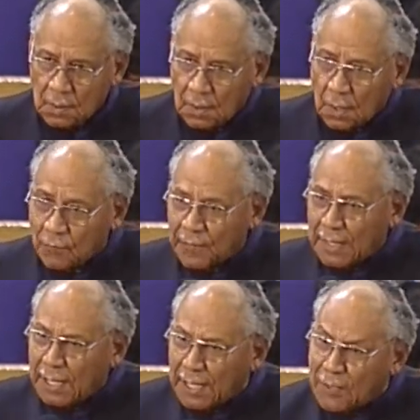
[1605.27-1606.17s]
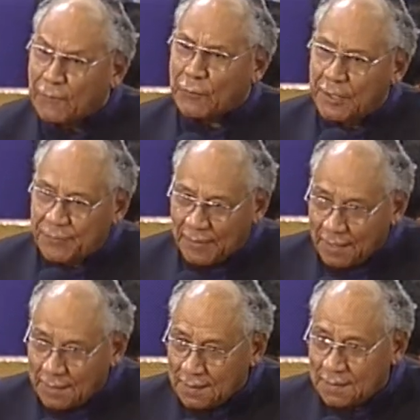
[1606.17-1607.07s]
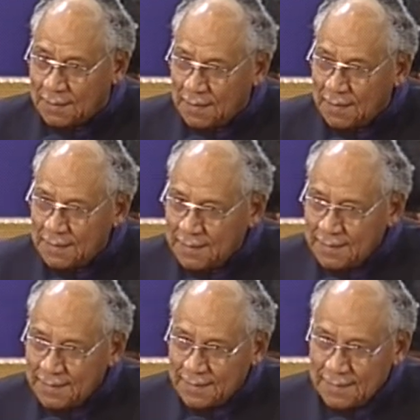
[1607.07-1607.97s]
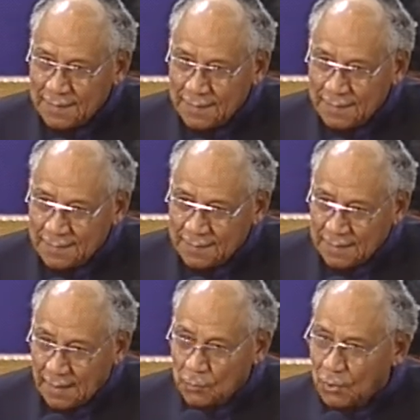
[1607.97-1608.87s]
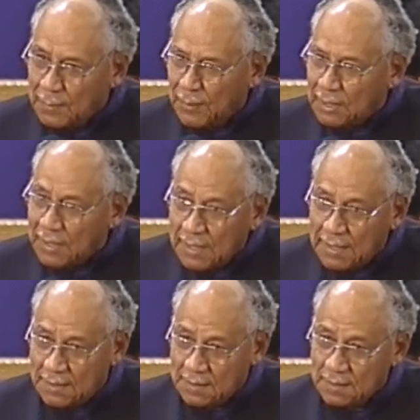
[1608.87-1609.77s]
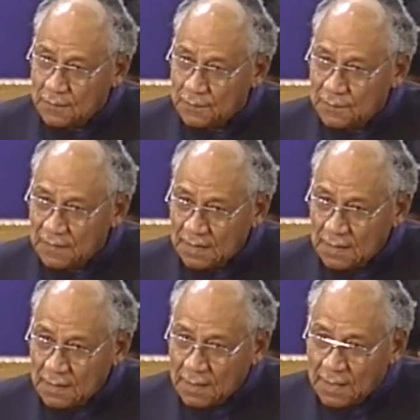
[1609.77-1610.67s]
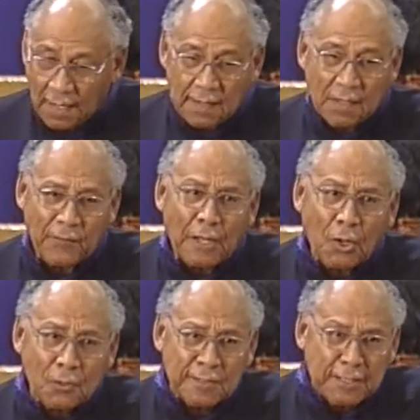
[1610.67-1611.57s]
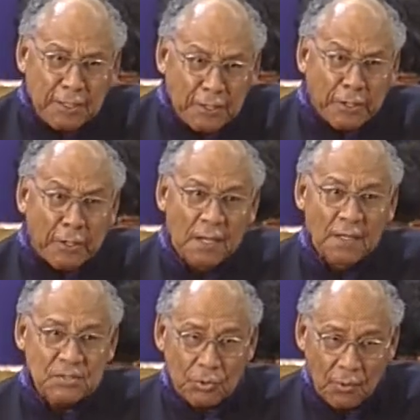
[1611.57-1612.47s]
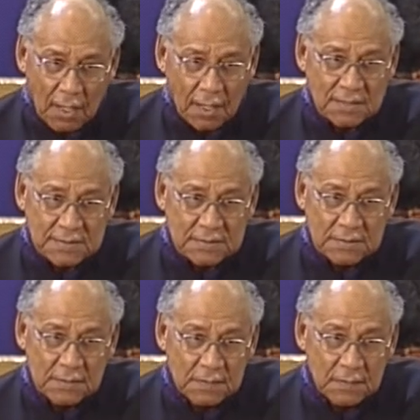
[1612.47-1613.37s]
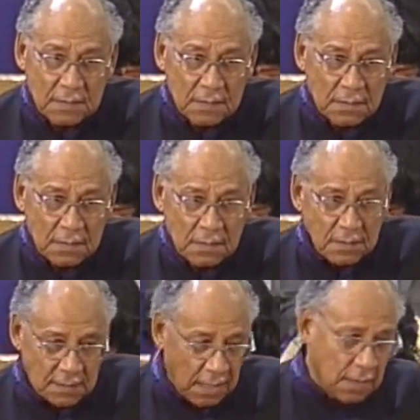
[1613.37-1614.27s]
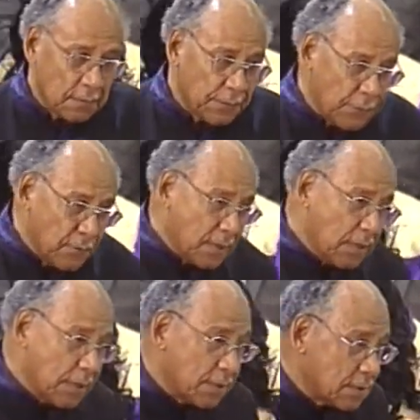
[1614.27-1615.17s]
of everything that we believe and have held dear to us down through the years.